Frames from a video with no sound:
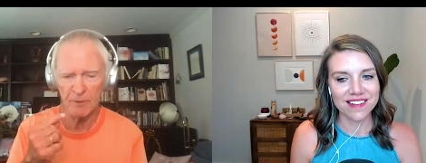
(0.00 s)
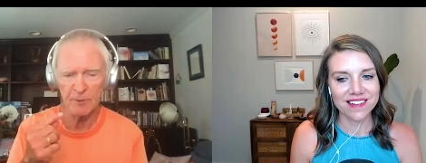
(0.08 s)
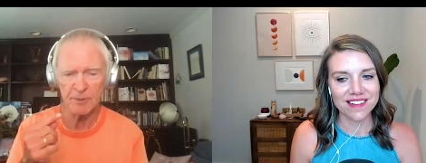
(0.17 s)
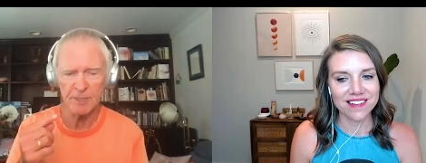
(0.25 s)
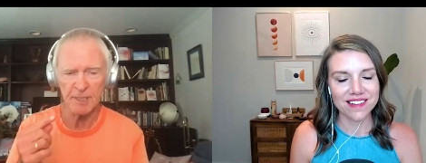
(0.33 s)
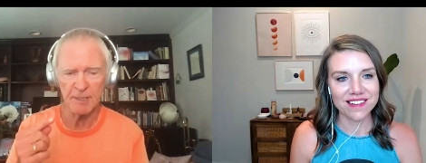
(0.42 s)
Speaker 1: of
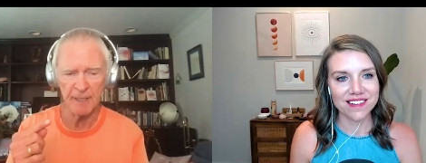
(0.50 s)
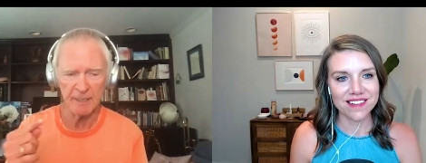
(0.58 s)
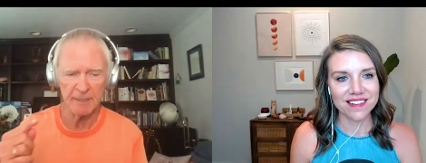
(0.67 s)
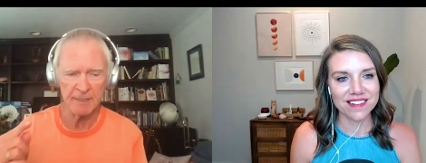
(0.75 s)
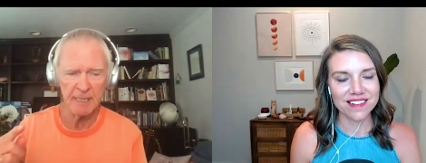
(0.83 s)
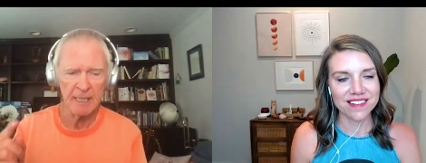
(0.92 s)
interesting
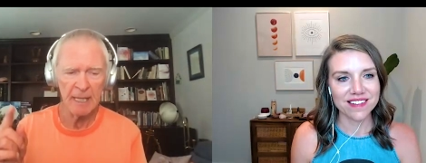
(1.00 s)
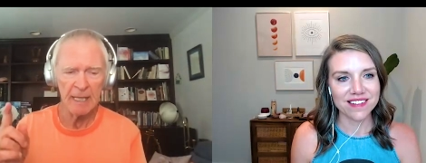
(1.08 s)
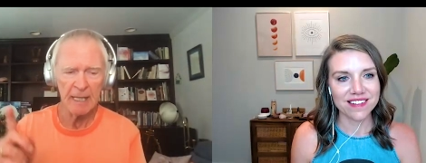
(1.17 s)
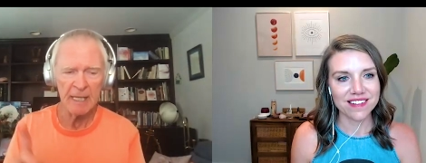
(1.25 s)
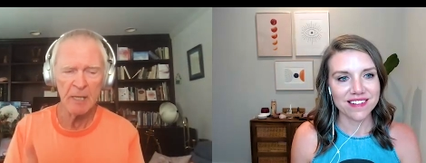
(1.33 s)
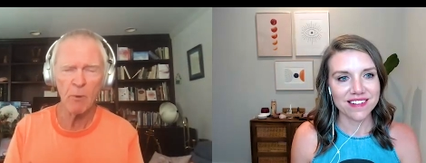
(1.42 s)
things.
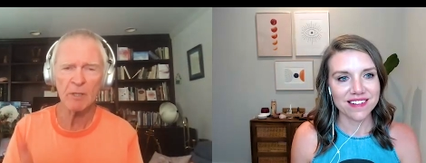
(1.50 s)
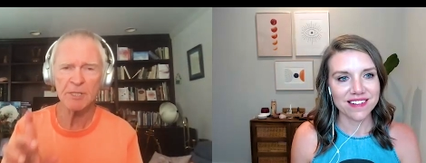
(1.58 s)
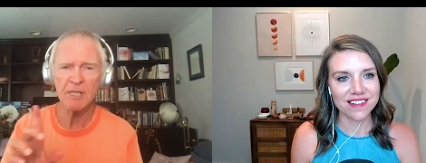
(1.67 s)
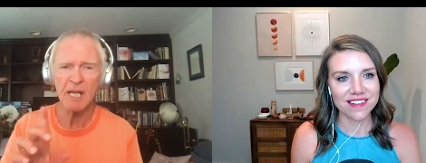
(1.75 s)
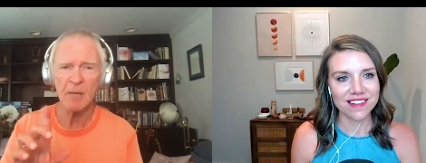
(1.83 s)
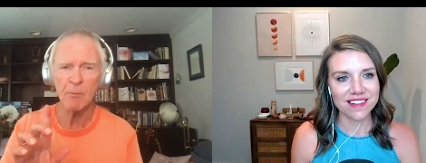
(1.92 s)
He
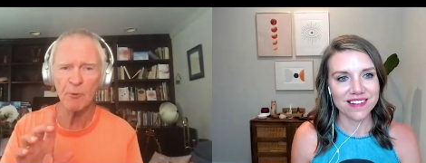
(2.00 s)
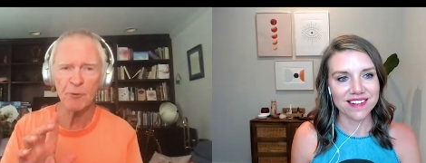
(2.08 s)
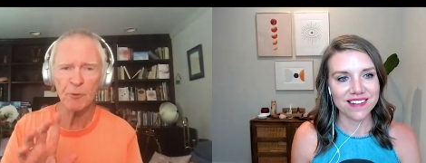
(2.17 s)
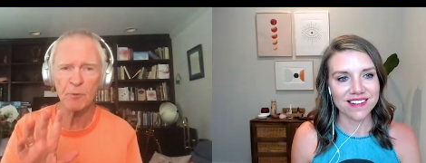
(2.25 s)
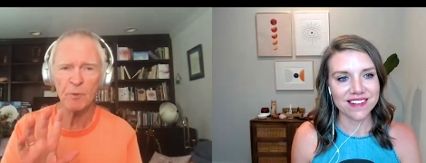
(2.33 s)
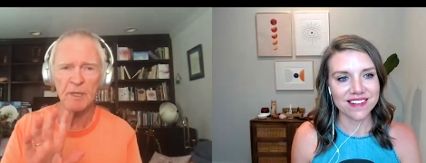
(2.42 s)
wasn't able
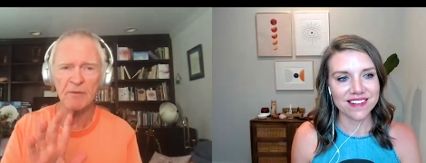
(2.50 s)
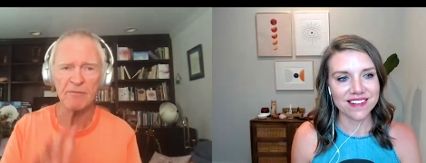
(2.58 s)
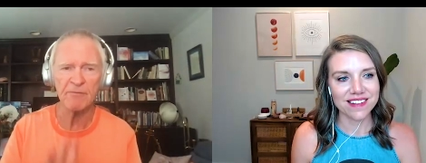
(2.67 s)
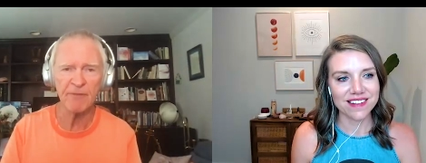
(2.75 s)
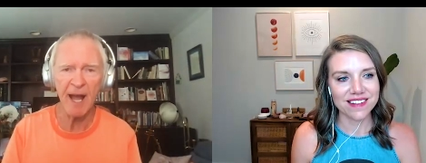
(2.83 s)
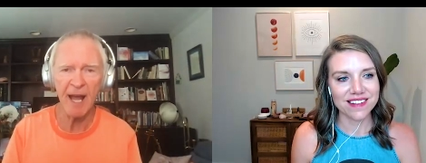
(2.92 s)
to really
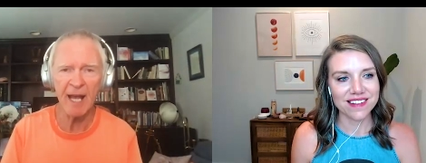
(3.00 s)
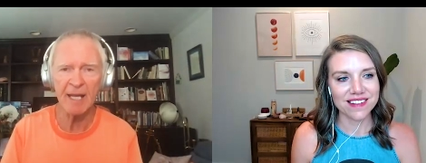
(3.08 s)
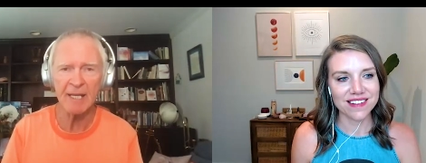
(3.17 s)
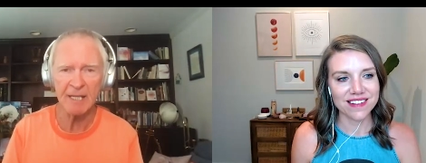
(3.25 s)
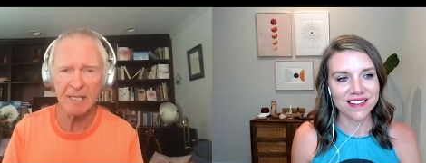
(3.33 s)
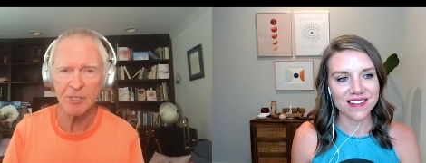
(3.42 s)

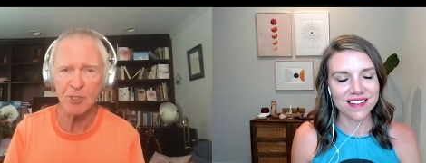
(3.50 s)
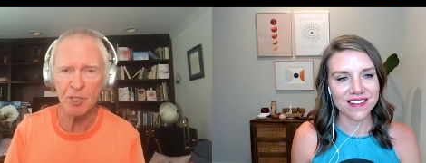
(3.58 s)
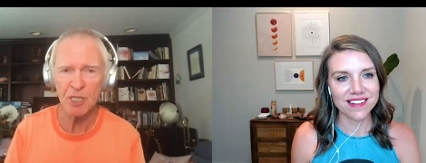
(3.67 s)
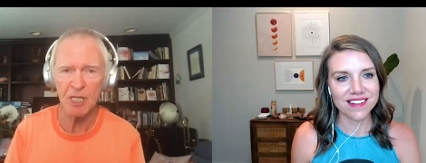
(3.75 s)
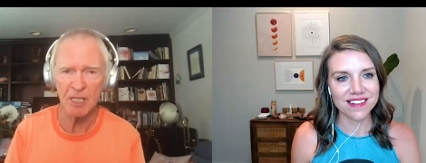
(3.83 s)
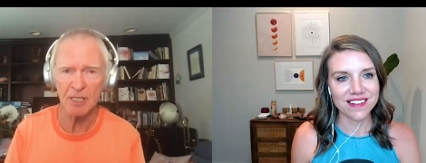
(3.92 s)
find his
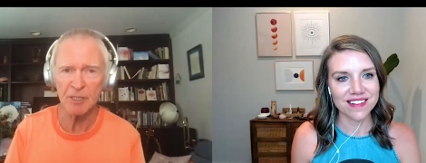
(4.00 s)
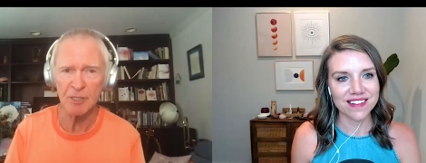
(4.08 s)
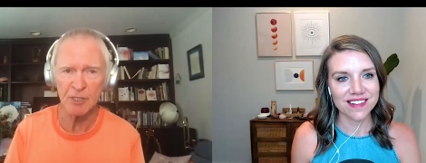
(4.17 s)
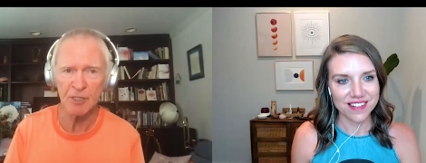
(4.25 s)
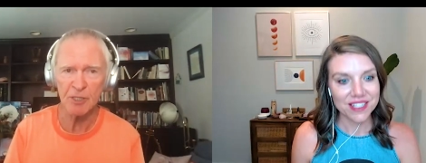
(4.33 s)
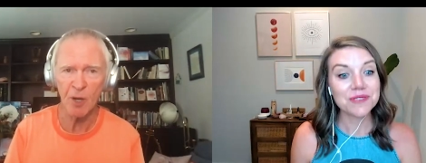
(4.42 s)
genius
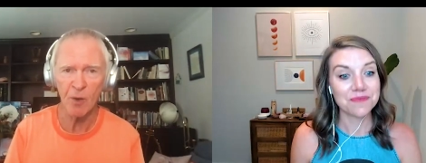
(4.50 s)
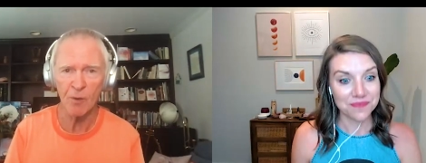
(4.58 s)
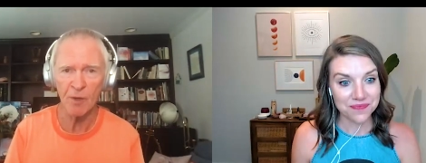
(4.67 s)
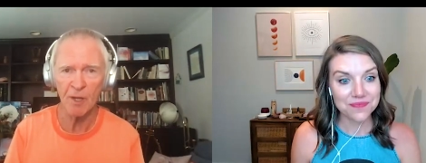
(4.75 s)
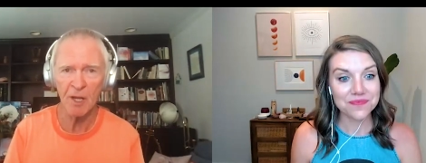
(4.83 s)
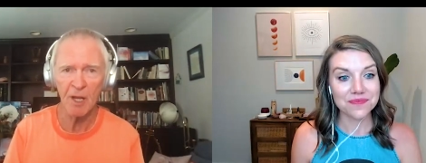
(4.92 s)

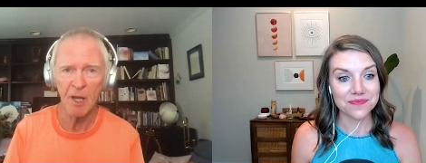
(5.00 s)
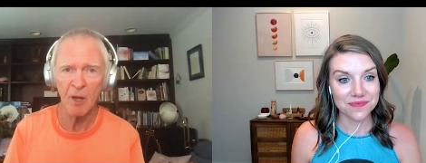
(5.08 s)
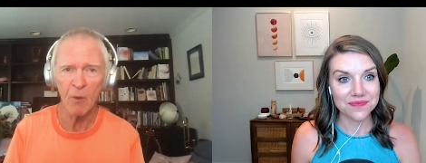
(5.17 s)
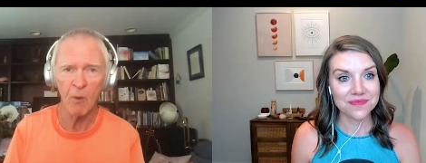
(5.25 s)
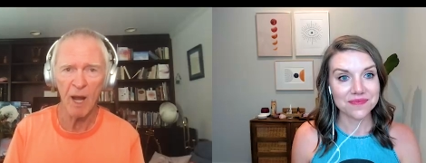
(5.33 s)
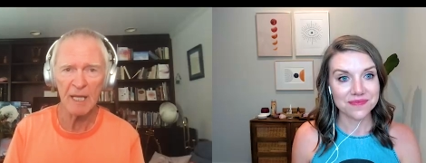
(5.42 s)
zone
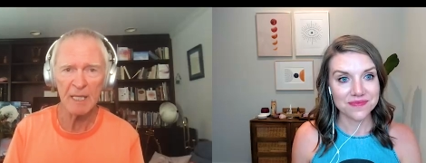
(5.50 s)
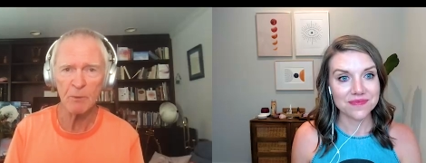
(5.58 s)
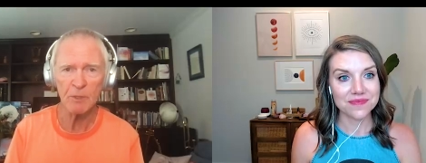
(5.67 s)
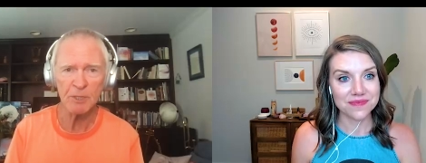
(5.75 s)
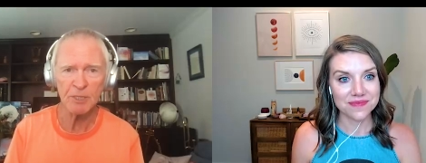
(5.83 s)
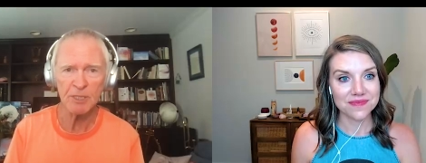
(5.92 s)
while he
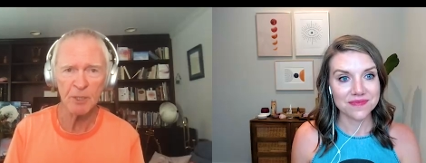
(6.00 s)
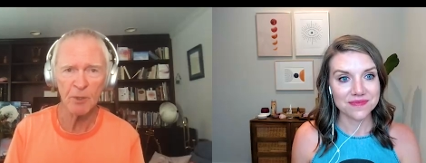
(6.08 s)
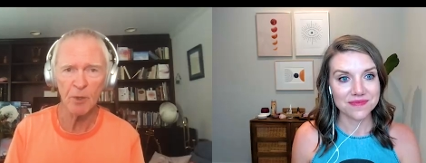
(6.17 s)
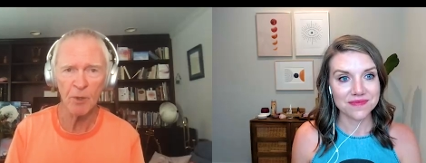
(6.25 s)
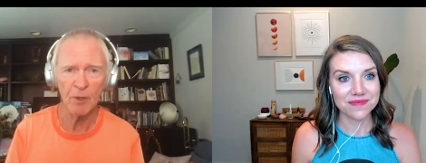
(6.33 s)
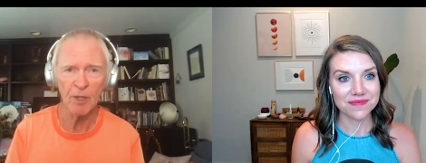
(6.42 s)
was
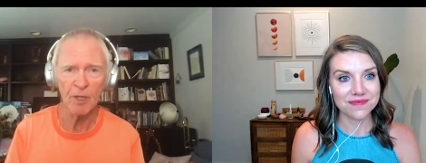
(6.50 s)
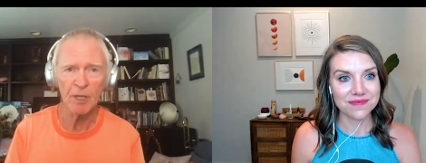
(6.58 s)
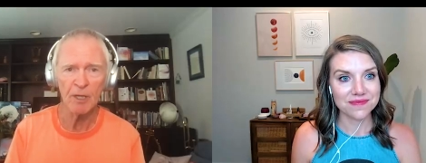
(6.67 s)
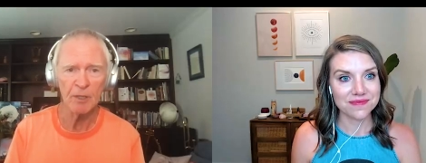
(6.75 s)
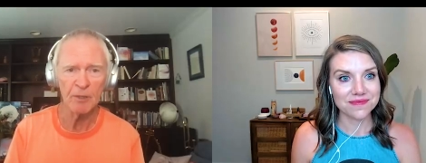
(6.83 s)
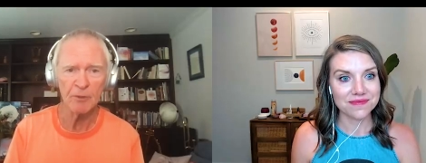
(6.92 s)
still
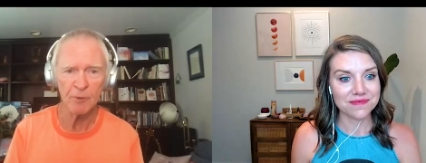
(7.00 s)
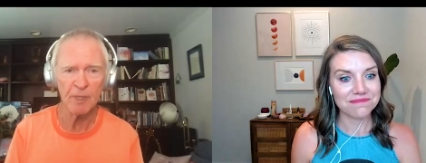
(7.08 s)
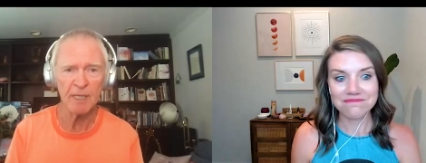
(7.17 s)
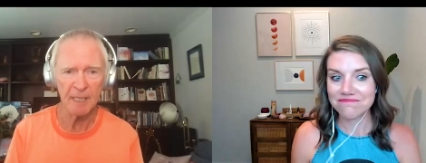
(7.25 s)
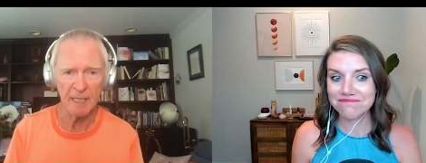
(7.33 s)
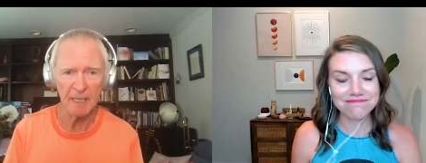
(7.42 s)

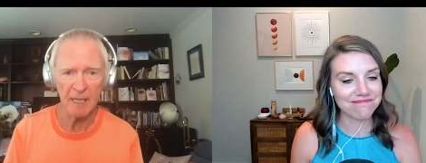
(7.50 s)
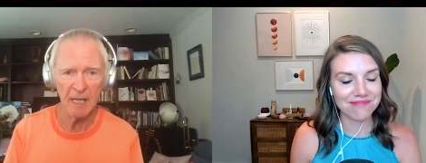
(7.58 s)
drinking.